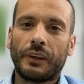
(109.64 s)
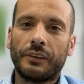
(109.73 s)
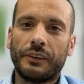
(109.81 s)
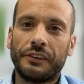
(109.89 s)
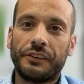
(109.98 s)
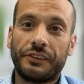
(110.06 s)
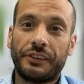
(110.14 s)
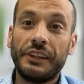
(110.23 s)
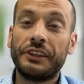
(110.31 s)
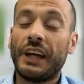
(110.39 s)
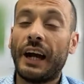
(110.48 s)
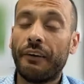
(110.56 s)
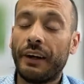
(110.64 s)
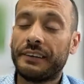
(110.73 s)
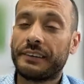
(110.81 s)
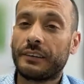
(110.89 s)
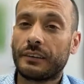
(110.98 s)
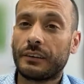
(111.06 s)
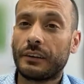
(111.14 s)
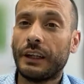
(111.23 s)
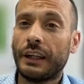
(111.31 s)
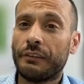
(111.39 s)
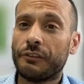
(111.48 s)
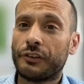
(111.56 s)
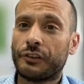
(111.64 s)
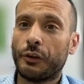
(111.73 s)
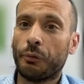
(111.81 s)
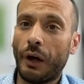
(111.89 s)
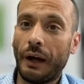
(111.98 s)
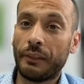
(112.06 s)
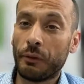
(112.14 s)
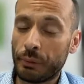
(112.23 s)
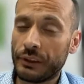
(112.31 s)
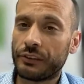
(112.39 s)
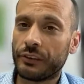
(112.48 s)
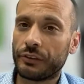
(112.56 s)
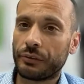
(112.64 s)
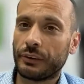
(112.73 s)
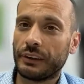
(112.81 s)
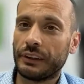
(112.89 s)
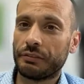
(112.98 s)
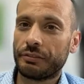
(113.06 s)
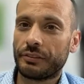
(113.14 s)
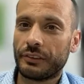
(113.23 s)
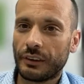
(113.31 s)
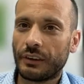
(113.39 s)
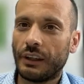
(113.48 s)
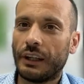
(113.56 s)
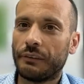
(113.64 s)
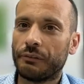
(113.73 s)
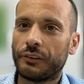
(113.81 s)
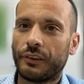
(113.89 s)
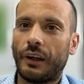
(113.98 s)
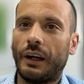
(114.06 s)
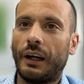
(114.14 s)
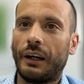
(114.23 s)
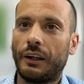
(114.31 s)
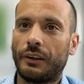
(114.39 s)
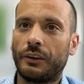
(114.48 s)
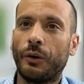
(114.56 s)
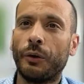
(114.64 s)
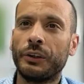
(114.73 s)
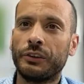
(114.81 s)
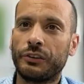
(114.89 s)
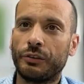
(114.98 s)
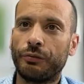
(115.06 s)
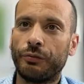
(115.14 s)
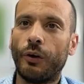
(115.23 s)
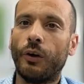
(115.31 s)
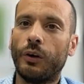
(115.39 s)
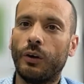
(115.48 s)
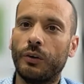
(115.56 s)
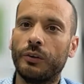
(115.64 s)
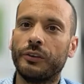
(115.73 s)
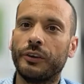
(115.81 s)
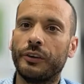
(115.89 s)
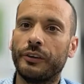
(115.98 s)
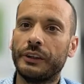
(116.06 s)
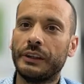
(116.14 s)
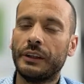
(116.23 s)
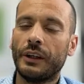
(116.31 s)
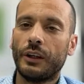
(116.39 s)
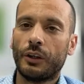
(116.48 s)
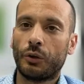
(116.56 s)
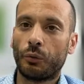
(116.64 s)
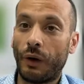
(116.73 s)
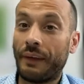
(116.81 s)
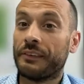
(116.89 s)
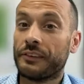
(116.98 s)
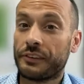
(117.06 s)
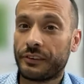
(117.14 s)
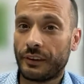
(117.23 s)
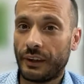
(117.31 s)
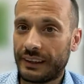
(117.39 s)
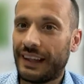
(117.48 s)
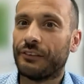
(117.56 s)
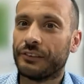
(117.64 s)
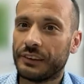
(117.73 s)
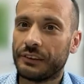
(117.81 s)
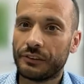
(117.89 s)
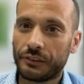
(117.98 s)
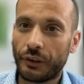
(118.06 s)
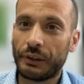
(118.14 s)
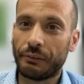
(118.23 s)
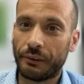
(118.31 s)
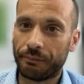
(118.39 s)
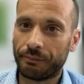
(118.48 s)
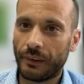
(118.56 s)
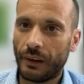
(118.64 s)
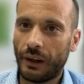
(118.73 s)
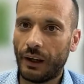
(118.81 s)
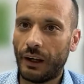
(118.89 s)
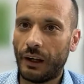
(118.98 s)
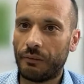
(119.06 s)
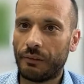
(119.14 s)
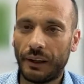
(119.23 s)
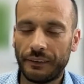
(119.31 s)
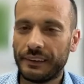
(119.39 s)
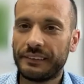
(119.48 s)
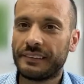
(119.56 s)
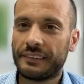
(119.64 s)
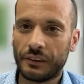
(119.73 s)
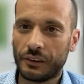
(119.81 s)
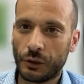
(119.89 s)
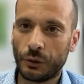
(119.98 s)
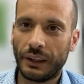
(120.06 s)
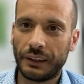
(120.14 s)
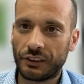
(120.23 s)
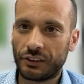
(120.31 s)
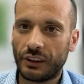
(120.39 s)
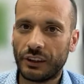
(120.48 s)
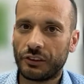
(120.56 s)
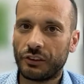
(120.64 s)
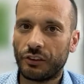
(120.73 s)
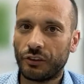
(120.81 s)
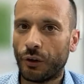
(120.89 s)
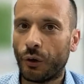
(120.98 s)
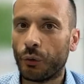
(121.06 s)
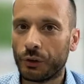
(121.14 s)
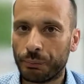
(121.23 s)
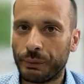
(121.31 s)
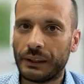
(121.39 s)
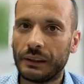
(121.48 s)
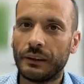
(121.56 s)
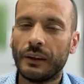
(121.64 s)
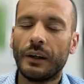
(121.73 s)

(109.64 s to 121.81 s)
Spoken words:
CGRS claims and the business relief claims are going to fall under the grants accounting treatment. And this isn't new legislation. This has always been